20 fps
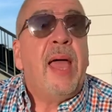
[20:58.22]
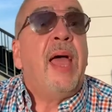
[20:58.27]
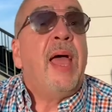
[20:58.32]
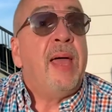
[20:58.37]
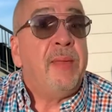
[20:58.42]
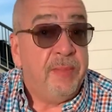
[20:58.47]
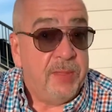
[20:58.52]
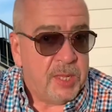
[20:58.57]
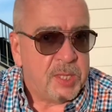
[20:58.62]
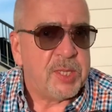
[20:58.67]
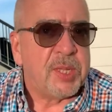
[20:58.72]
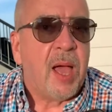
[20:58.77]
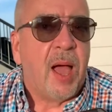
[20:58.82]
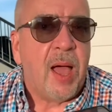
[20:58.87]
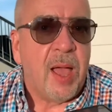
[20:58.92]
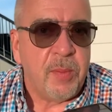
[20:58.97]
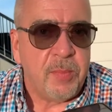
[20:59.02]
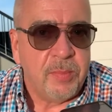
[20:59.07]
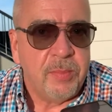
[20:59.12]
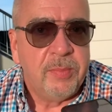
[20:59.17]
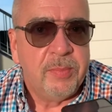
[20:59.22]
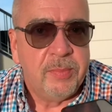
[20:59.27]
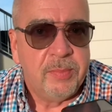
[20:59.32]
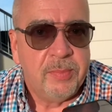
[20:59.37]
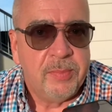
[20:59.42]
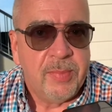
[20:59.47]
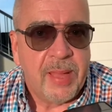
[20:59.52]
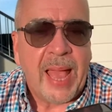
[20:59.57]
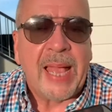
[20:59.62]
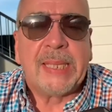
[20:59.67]
And this time,
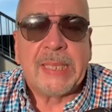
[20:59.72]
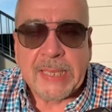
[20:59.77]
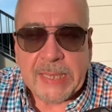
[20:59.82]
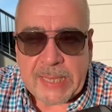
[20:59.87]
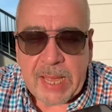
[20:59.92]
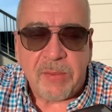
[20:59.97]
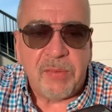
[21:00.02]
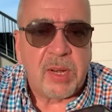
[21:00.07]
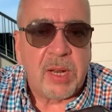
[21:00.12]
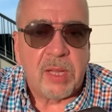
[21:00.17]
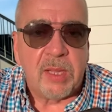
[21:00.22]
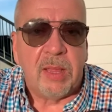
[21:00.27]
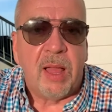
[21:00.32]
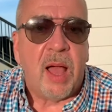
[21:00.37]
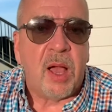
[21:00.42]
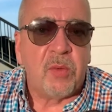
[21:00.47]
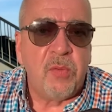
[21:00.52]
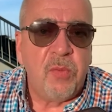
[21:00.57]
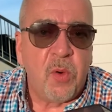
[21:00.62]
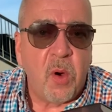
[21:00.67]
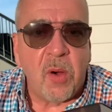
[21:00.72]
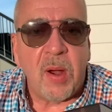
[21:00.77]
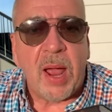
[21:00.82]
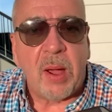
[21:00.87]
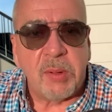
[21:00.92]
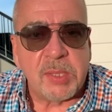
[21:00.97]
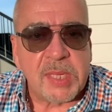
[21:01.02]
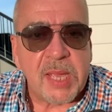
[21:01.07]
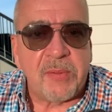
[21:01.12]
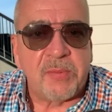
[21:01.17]
at 7 o'clock, 4
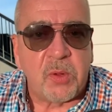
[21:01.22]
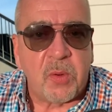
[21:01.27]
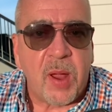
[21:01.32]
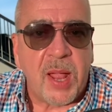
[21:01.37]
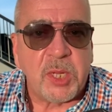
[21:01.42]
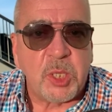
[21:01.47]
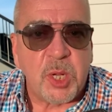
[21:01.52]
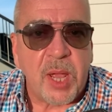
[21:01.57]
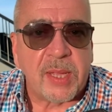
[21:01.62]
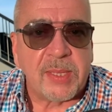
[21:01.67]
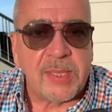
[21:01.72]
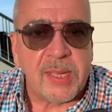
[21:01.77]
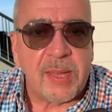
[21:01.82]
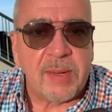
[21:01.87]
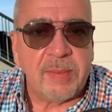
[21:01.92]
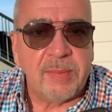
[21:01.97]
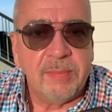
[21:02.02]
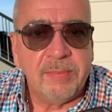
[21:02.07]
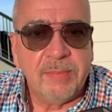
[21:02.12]
hours after I checked in,